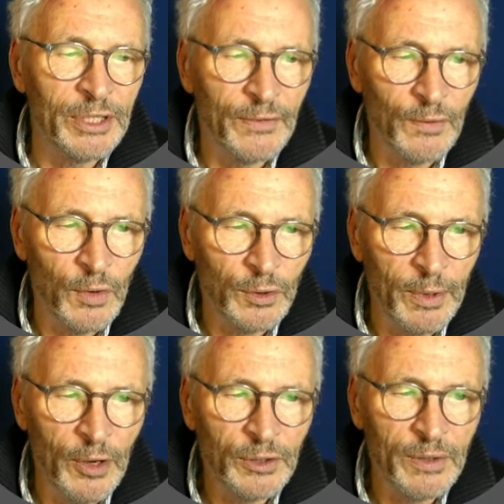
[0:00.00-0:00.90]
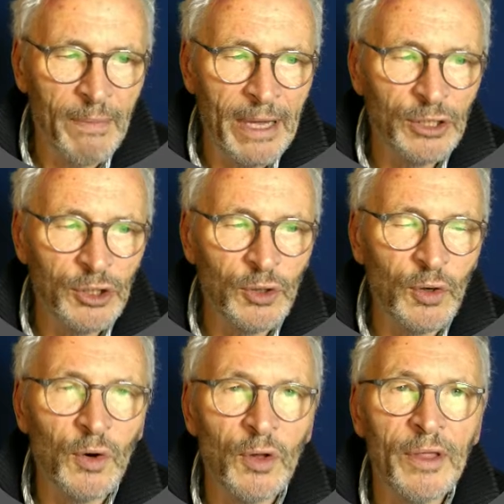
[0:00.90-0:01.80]
of course, we've got to make
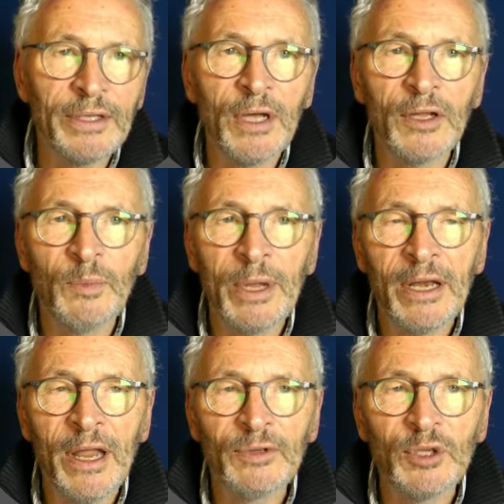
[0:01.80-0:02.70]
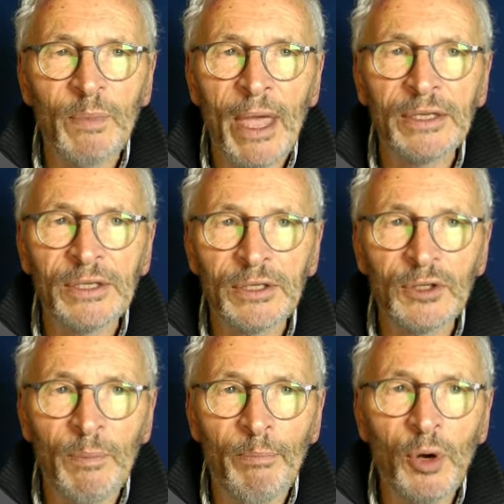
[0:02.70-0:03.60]
sure that there's going to be enough space to
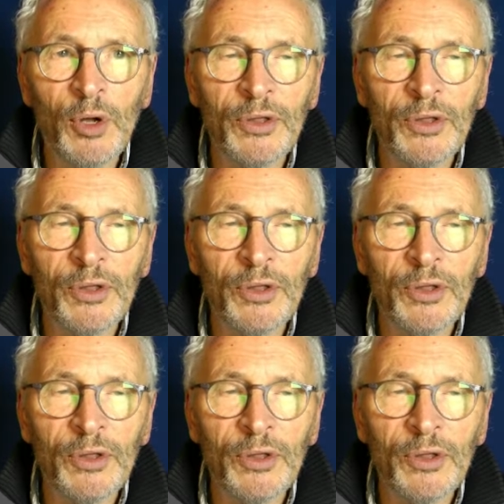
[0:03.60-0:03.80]
put